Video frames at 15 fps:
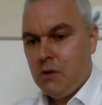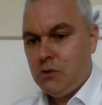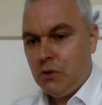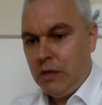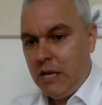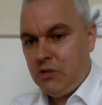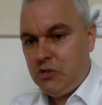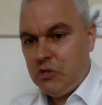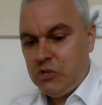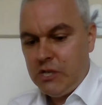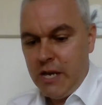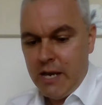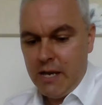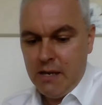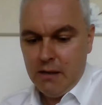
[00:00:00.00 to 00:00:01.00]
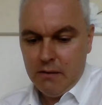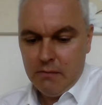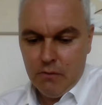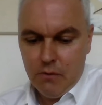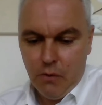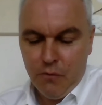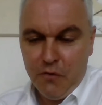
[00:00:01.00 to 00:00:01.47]
So let's just say,
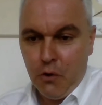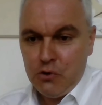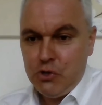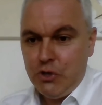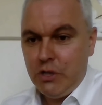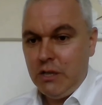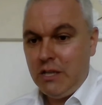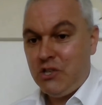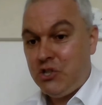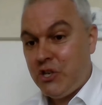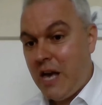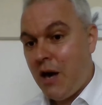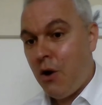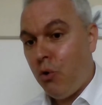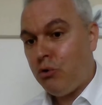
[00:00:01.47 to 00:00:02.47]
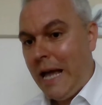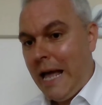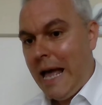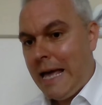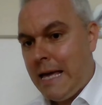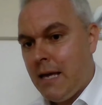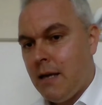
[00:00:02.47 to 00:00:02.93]
unfortunately, shareholder
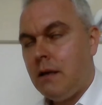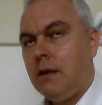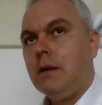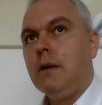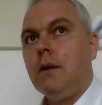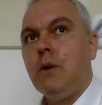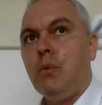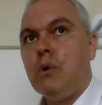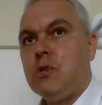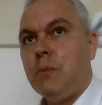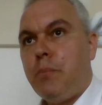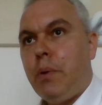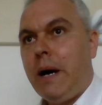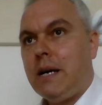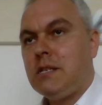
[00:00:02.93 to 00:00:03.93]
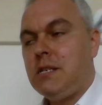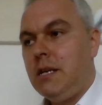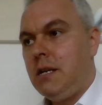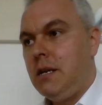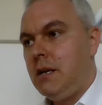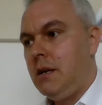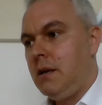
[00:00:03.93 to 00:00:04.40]
A were to pass
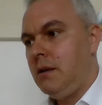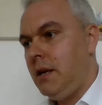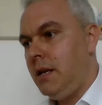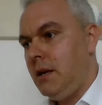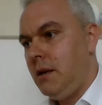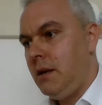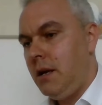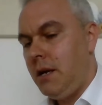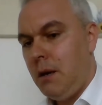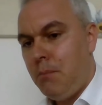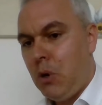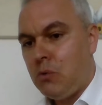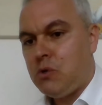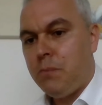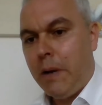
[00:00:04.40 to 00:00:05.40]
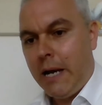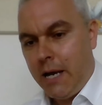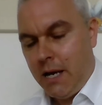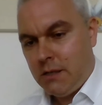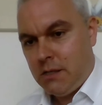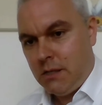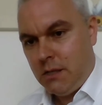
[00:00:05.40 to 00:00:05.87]
in a
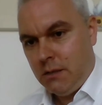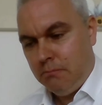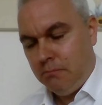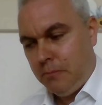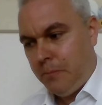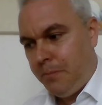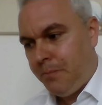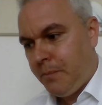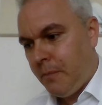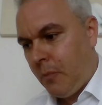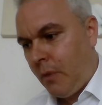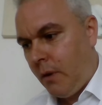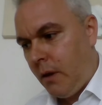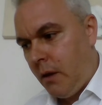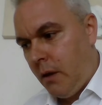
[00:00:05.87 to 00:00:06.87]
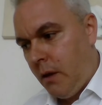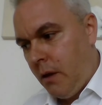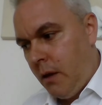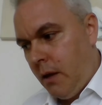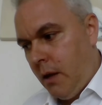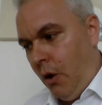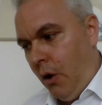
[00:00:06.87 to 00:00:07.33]
motorbike accident.
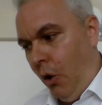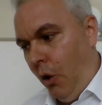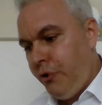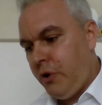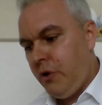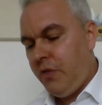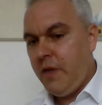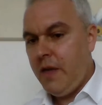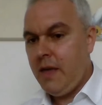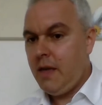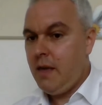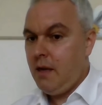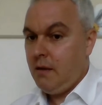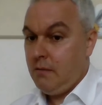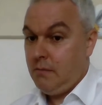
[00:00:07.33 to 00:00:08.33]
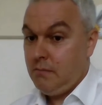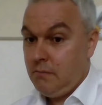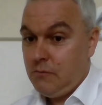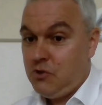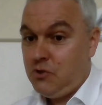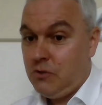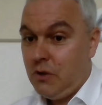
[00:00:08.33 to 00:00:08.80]
Under the
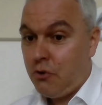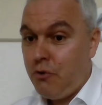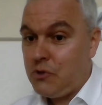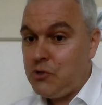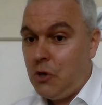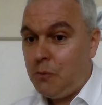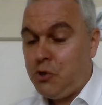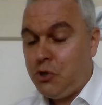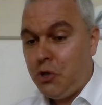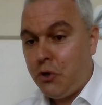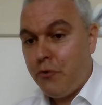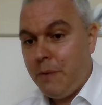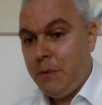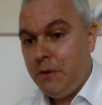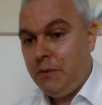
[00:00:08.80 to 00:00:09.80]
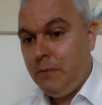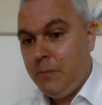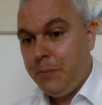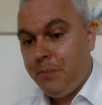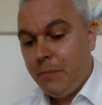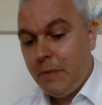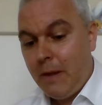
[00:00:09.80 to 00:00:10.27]
cross-option
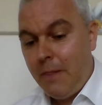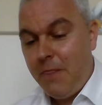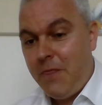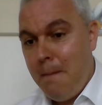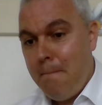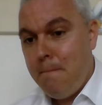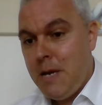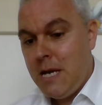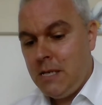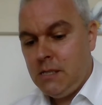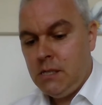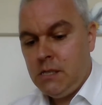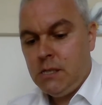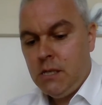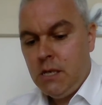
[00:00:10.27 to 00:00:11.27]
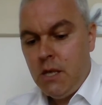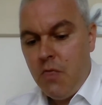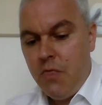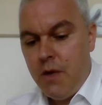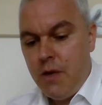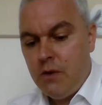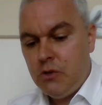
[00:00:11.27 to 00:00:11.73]
agreement, that means
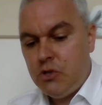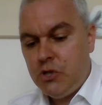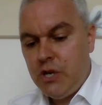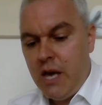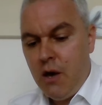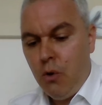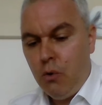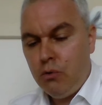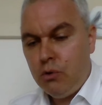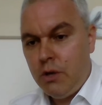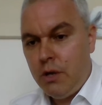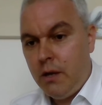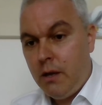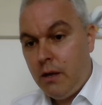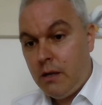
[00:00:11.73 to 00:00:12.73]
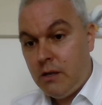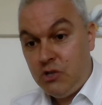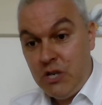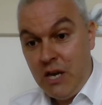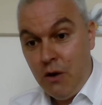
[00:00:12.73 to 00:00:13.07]
that shareholder